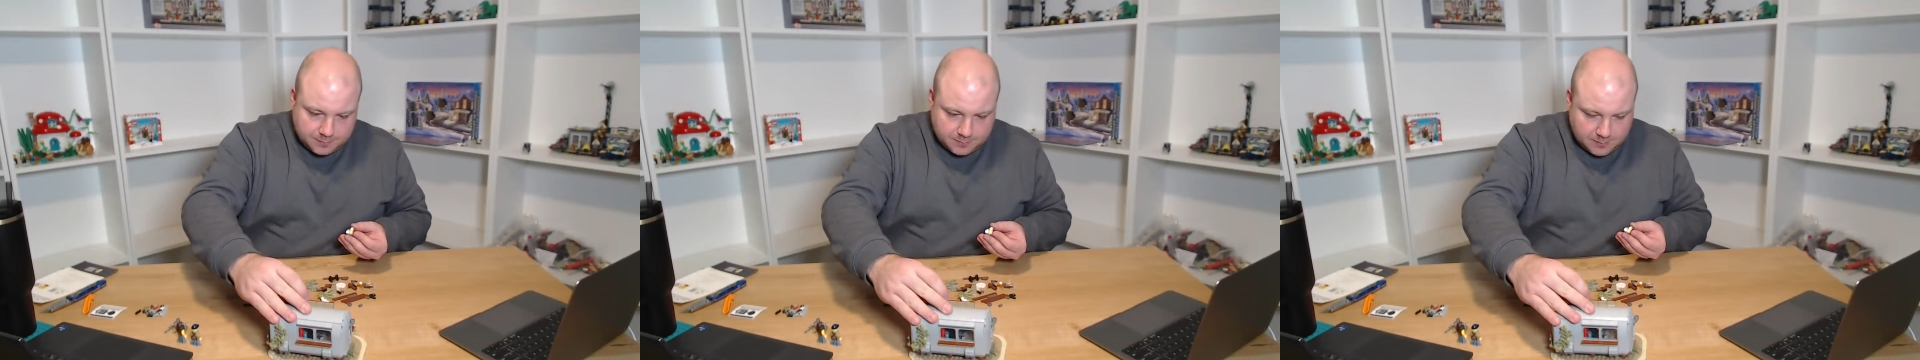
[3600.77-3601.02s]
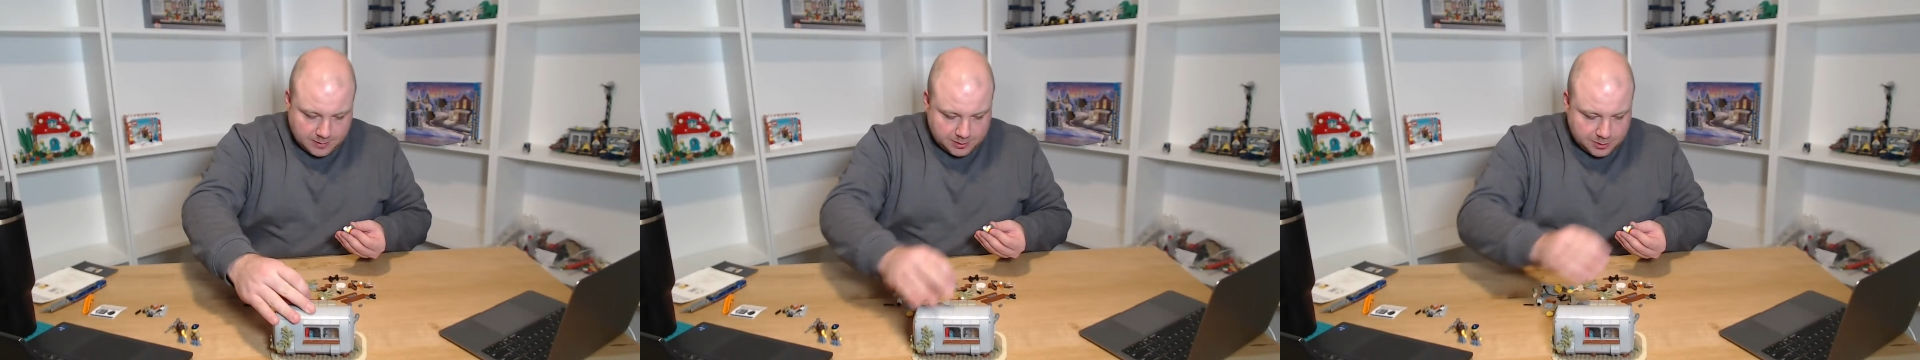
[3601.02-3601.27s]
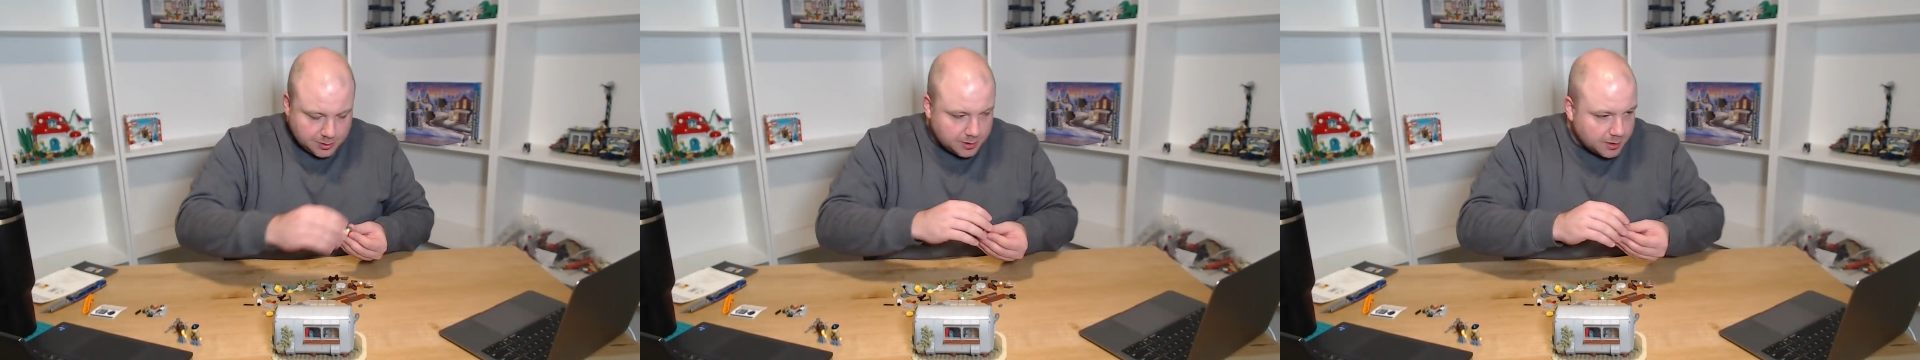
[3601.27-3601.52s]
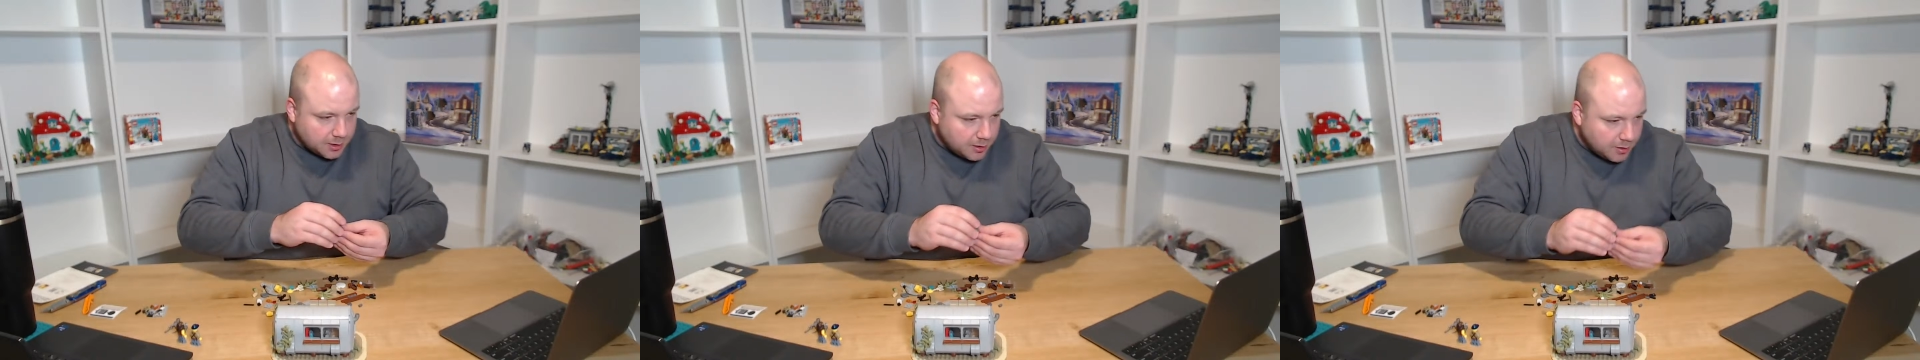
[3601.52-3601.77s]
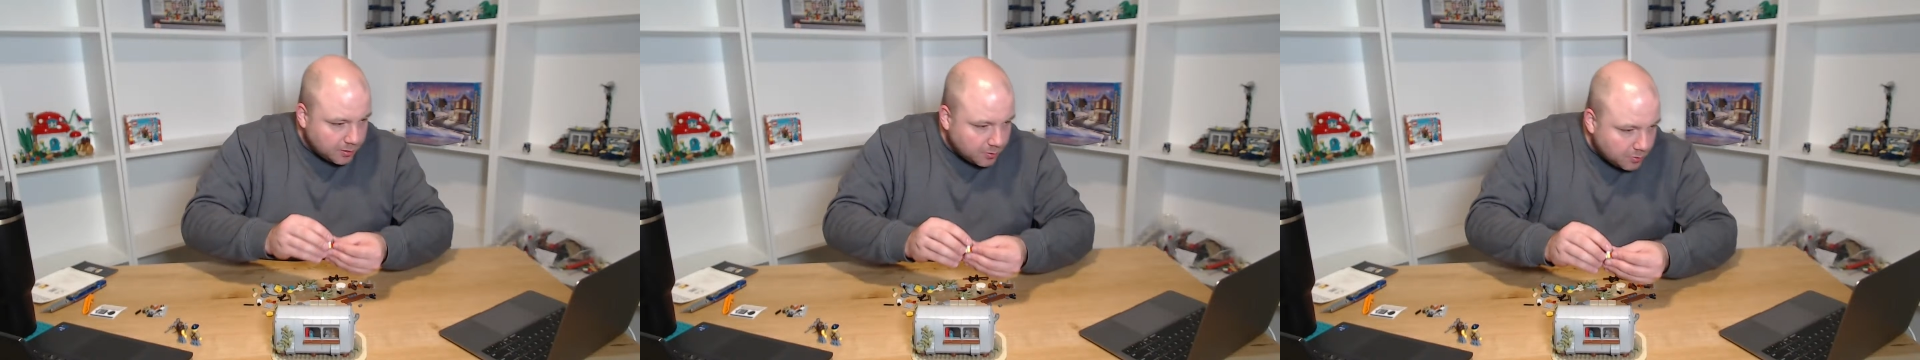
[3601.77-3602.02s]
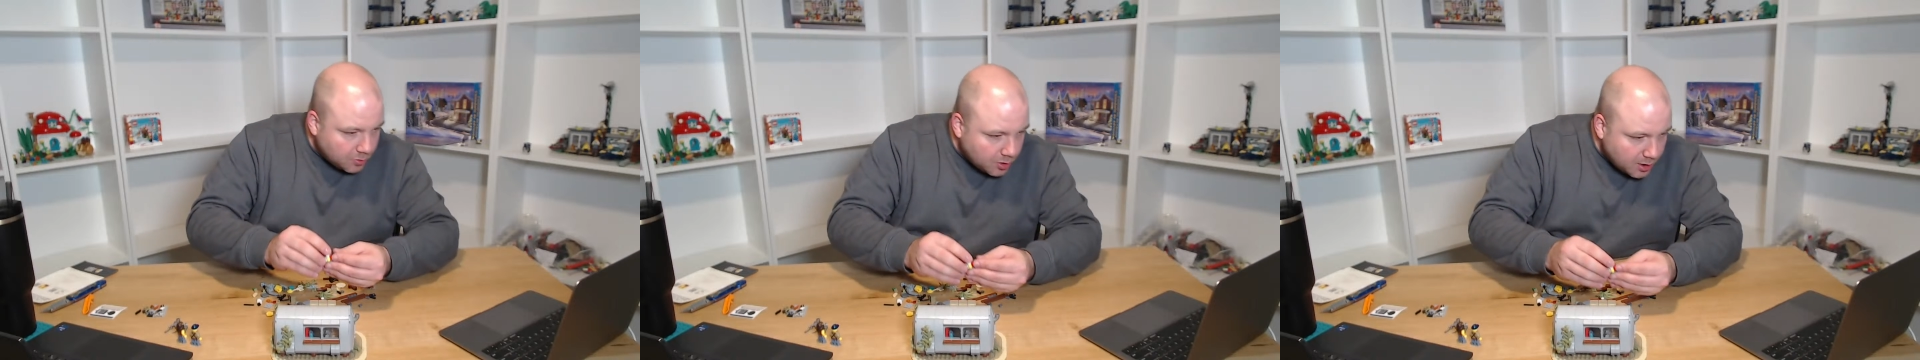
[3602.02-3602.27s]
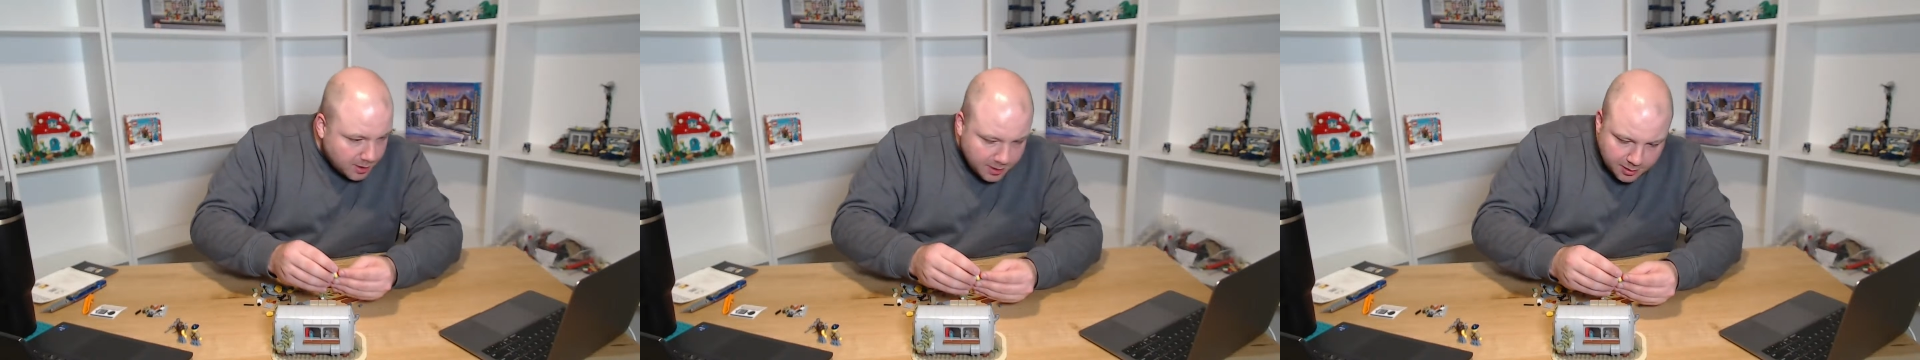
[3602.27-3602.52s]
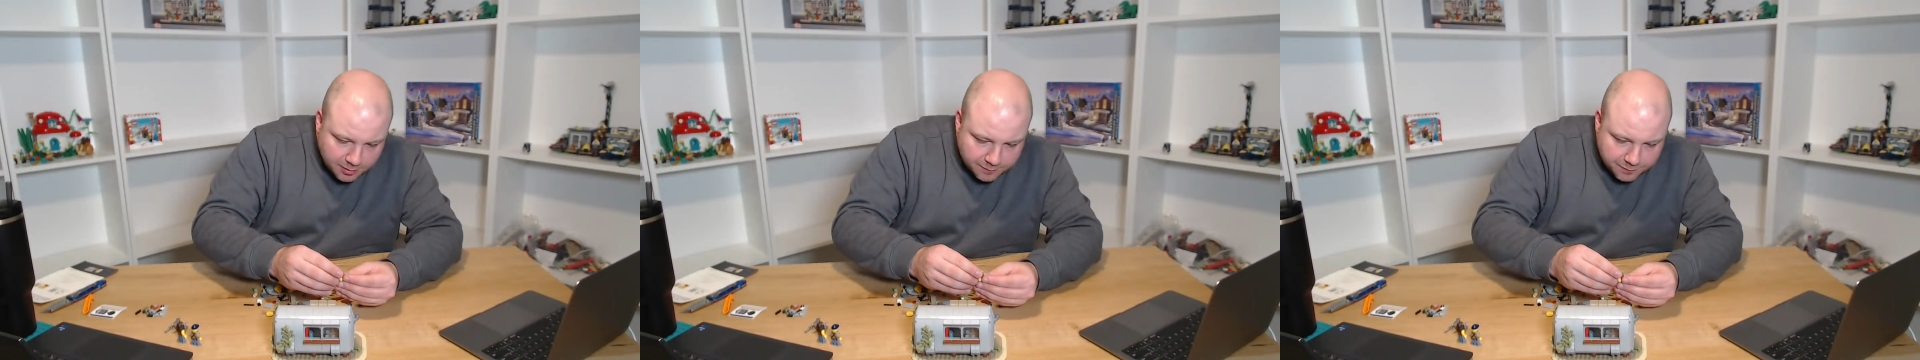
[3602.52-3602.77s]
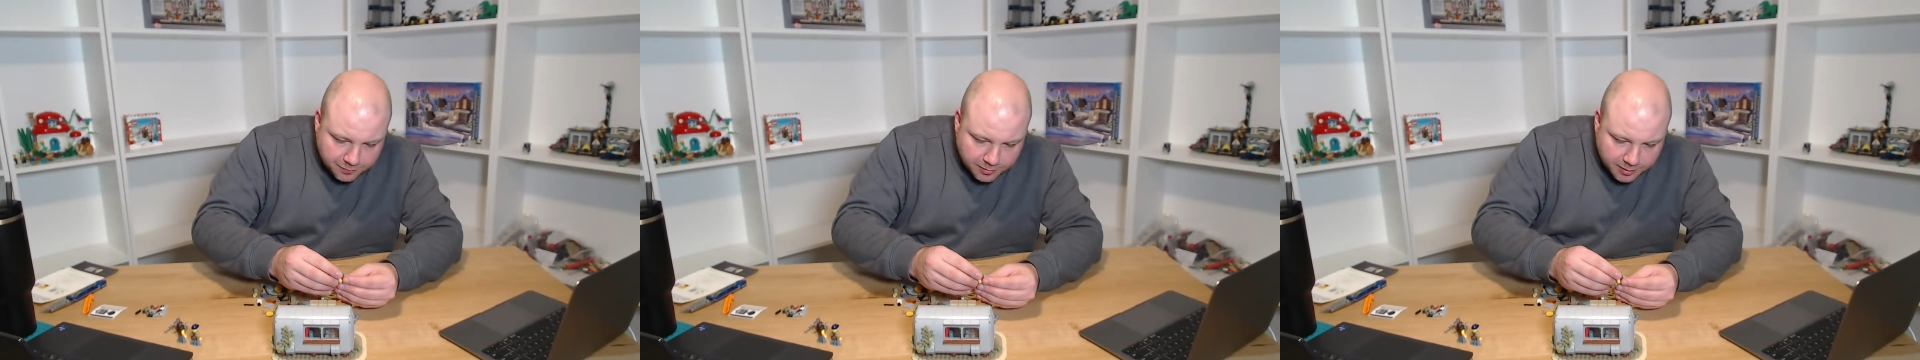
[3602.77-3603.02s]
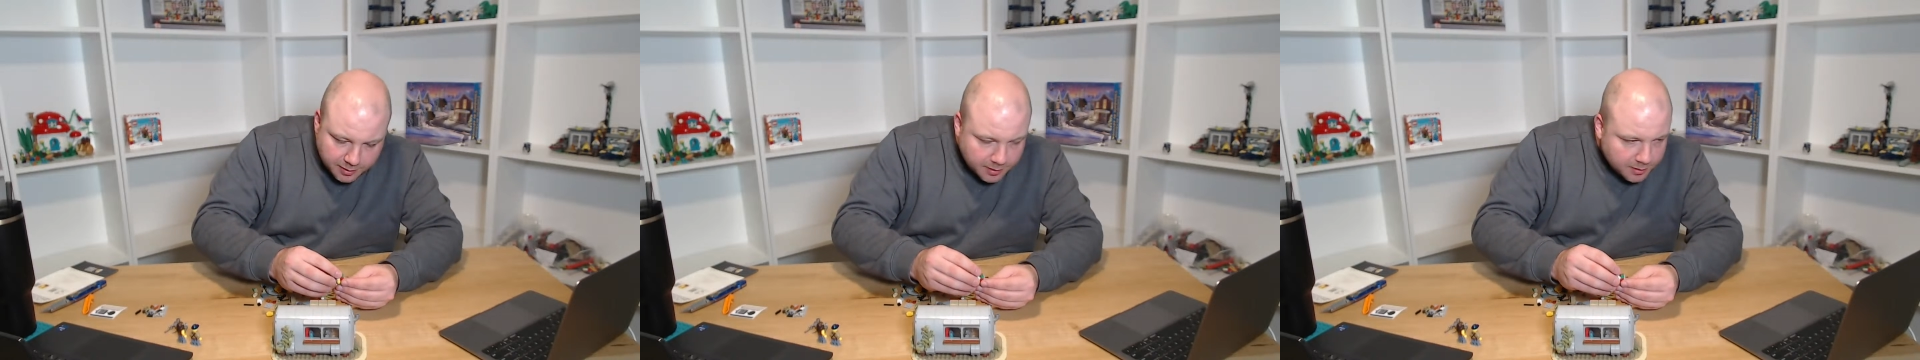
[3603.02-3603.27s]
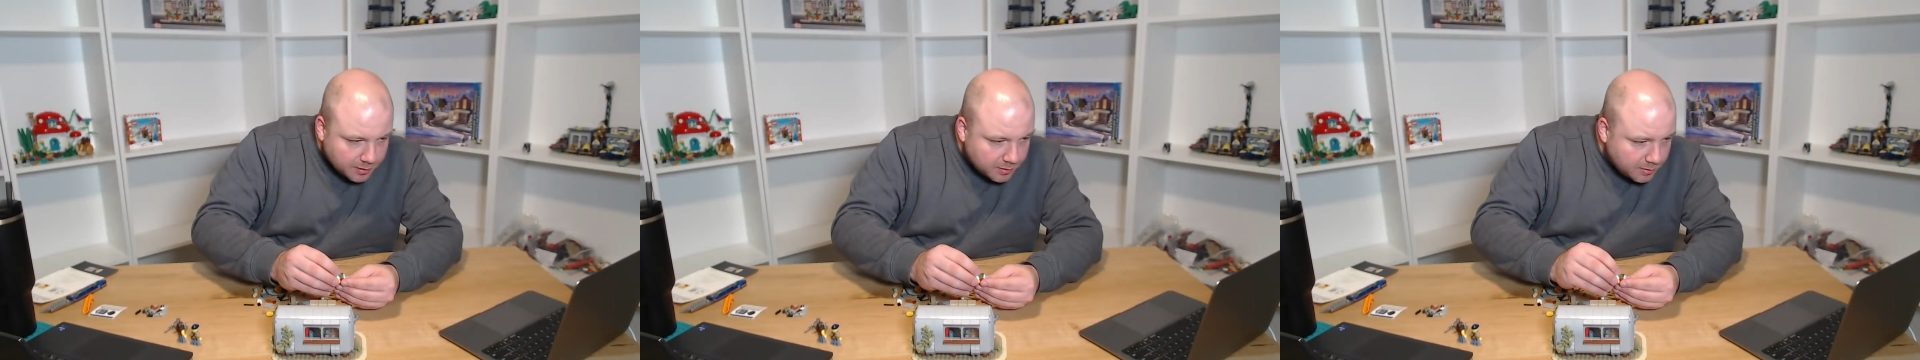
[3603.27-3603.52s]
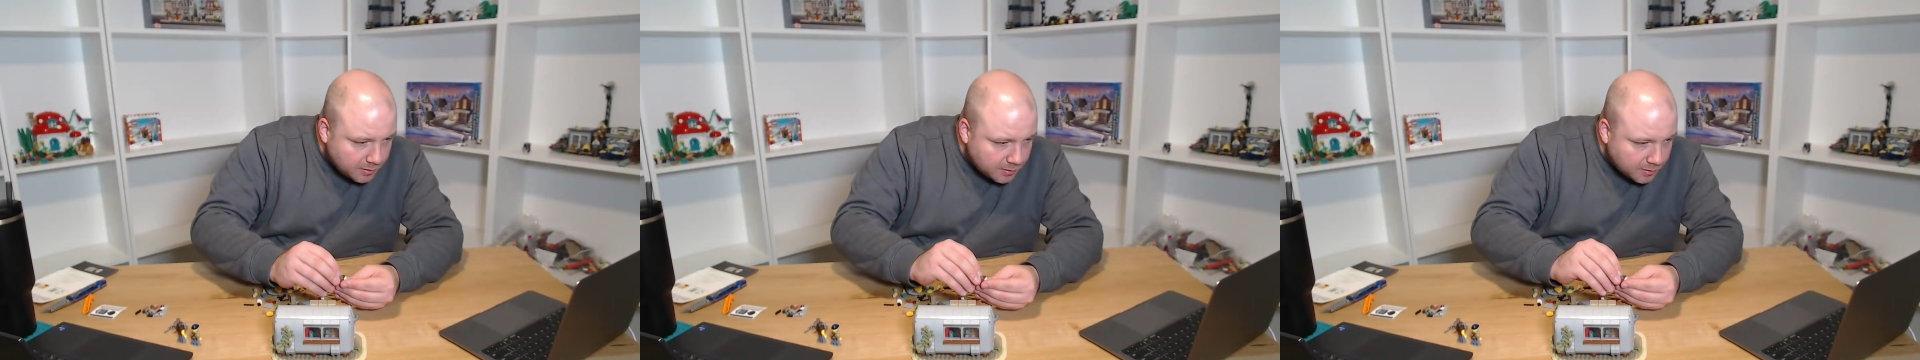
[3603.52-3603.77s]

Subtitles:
And that's just going to go right on the front here.